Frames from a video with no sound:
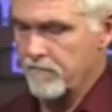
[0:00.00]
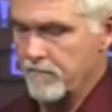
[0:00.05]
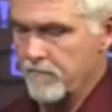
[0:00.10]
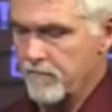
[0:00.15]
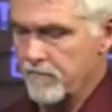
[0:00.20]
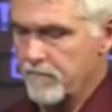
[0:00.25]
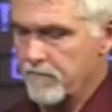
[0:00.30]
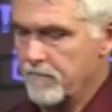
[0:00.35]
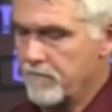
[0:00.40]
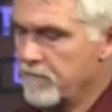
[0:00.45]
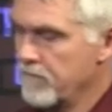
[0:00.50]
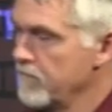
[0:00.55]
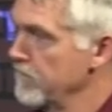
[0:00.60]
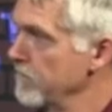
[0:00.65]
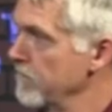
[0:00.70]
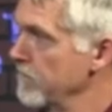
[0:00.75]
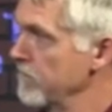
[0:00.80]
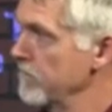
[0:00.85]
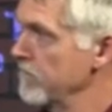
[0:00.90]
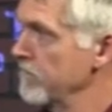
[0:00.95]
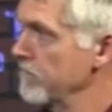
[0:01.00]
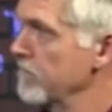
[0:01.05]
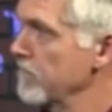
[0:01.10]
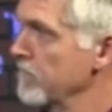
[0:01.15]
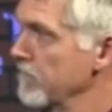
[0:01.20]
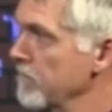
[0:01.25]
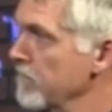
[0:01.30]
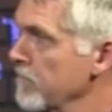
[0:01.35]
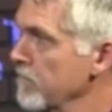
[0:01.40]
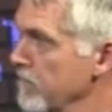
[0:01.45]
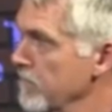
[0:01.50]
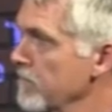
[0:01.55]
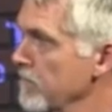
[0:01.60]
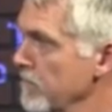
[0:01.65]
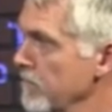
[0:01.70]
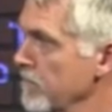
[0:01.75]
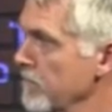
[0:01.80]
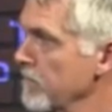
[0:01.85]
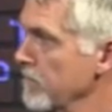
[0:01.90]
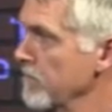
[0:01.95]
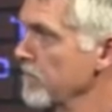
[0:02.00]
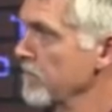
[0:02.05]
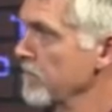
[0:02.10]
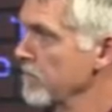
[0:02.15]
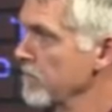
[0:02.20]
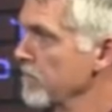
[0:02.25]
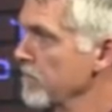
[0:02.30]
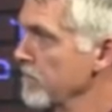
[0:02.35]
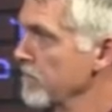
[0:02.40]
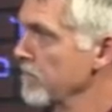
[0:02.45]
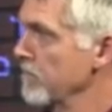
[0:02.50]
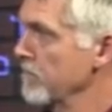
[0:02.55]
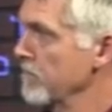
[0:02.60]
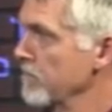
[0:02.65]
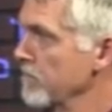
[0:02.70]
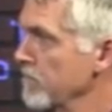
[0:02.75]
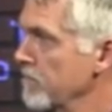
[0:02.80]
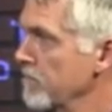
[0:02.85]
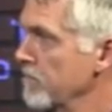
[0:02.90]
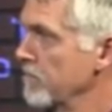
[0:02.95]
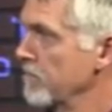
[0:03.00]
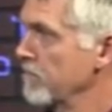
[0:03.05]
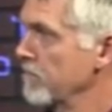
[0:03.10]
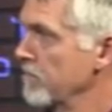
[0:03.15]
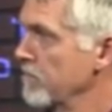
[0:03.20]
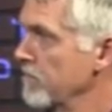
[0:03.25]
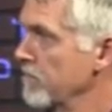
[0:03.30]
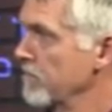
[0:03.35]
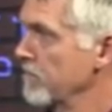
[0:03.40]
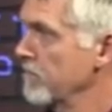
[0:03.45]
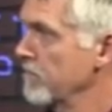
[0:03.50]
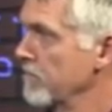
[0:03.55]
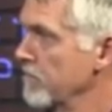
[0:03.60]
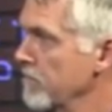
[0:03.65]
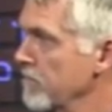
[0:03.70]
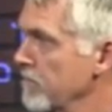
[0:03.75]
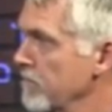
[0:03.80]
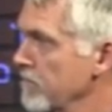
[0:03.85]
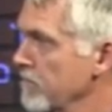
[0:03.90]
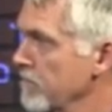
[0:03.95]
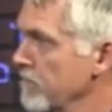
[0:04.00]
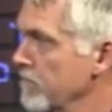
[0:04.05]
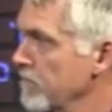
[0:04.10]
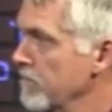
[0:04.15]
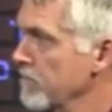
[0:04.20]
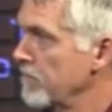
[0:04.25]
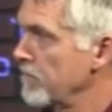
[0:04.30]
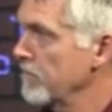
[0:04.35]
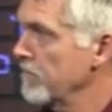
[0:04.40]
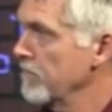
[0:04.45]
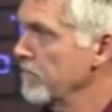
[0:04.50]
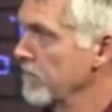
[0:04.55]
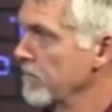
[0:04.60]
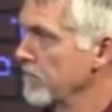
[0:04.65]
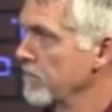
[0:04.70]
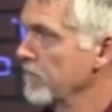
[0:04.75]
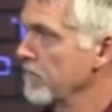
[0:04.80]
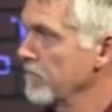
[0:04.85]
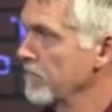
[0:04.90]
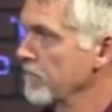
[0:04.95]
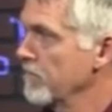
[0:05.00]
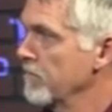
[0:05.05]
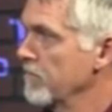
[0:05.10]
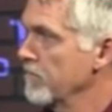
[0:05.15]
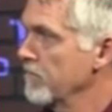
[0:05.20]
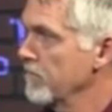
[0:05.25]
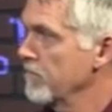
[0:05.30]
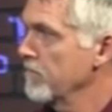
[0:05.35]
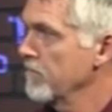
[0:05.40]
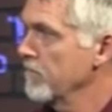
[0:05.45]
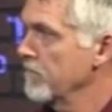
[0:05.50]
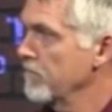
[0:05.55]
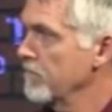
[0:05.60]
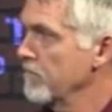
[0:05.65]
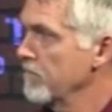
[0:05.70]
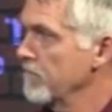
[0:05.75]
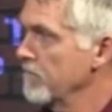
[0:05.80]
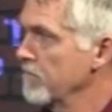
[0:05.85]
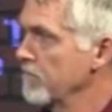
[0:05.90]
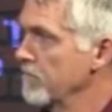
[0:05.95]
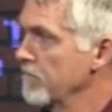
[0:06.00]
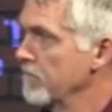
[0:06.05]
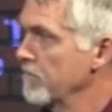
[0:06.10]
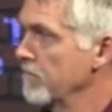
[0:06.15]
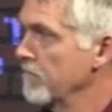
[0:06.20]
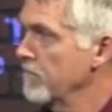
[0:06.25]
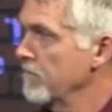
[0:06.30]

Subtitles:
[no speech]